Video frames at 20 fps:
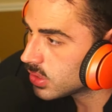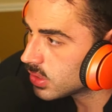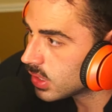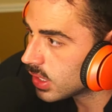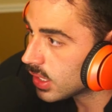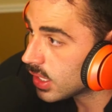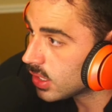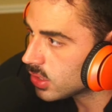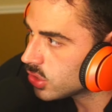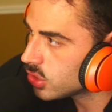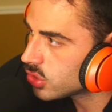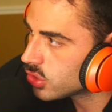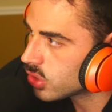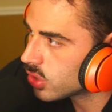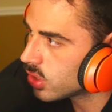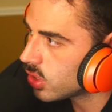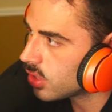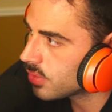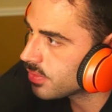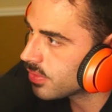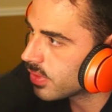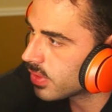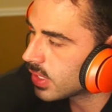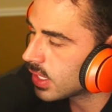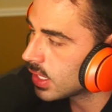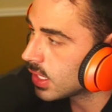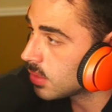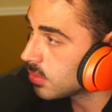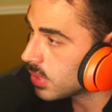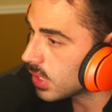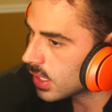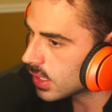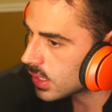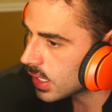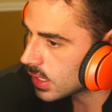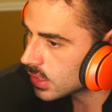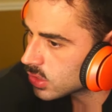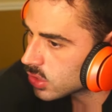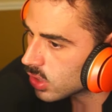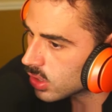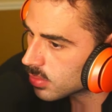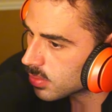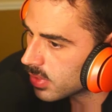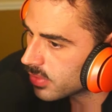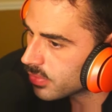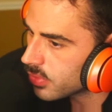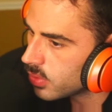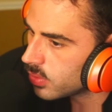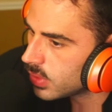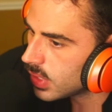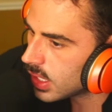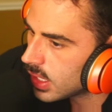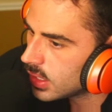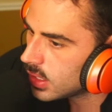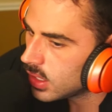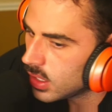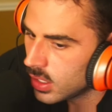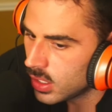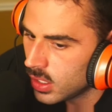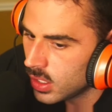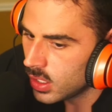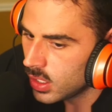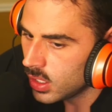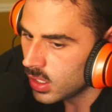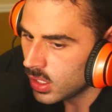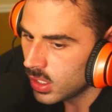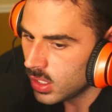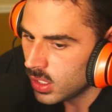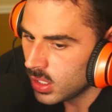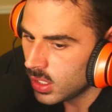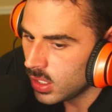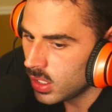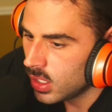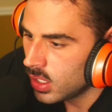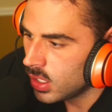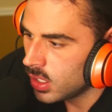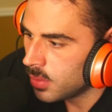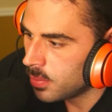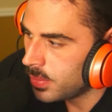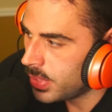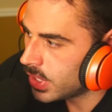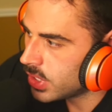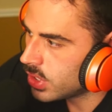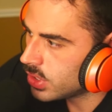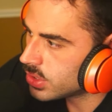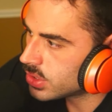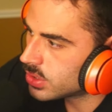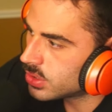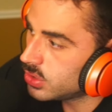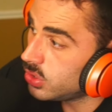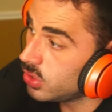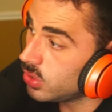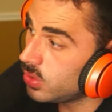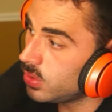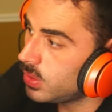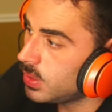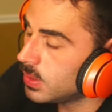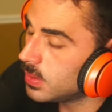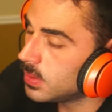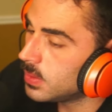Like, I'll just turn off the thing. I'll be like, I can't talk. My phone died. Because, dude,